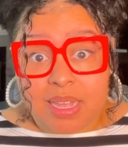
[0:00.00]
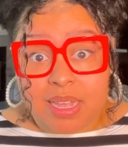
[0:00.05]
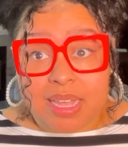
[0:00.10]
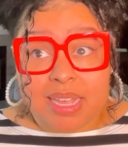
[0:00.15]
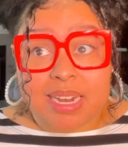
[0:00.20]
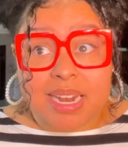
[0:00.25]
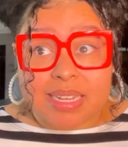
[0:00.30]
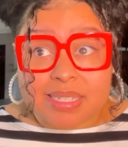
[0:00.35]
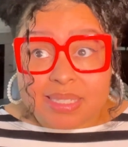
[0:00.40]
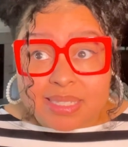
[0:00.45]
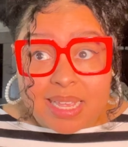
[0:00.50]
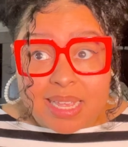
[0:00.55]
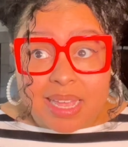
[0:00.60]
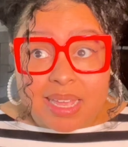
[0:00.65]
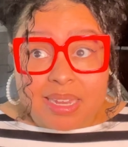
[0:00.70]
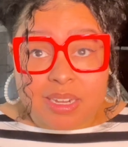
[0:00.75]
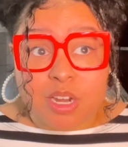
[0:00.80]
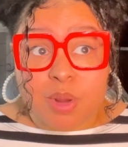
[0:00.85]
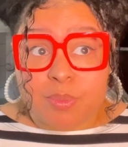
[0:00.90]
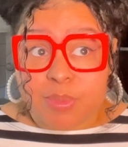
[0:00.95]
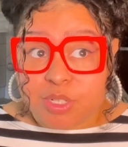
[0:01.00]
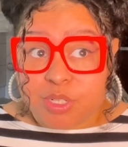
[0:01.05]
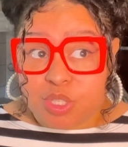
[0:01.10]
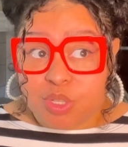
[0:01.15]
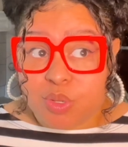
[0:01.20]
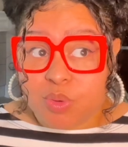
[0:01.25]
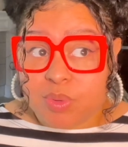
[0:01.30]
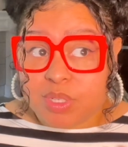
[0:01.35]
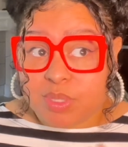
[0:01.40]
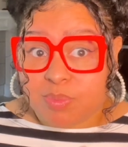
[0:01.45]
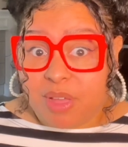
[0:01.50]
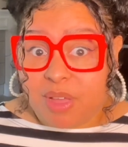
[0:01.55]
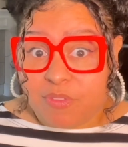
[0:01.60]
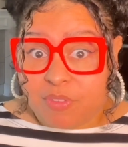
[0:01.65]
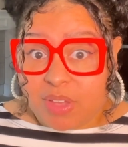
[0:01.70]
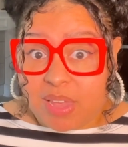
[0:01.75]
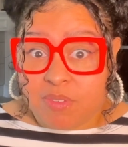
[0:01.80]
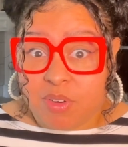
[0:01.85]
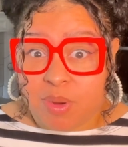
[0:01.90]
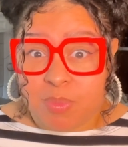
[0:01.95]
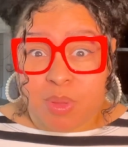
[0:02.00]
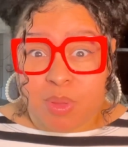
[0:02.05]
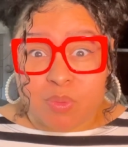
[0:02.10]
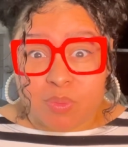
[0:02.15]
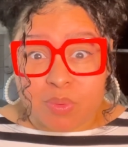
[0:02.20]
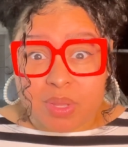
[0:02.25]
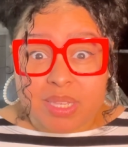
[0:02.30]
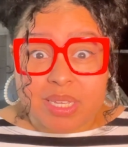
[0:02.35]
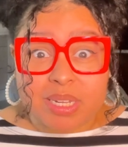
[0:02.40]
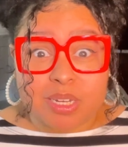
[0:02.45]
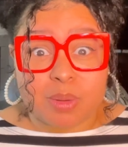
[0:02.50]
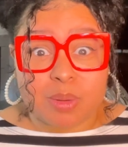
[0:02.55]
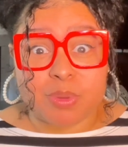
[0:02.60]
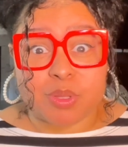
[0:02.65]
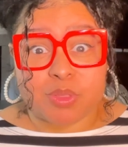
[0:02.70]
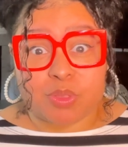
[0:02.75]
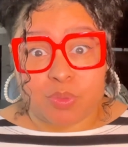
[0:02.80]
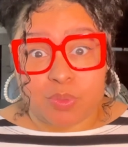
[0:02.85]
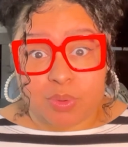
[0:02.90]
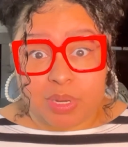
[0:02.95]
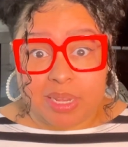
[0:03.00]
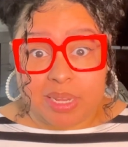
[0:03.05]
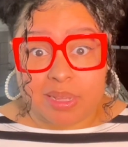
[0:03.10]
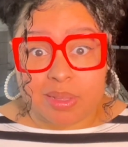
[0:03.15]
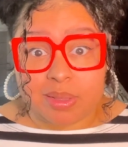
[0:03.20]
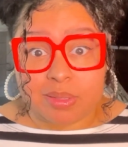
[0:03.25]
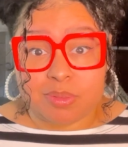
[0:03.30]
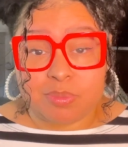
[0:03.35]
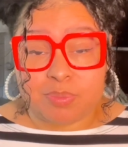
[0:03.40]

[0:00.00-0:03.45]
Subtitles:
And I said number 2 was my favorite, but really number 3,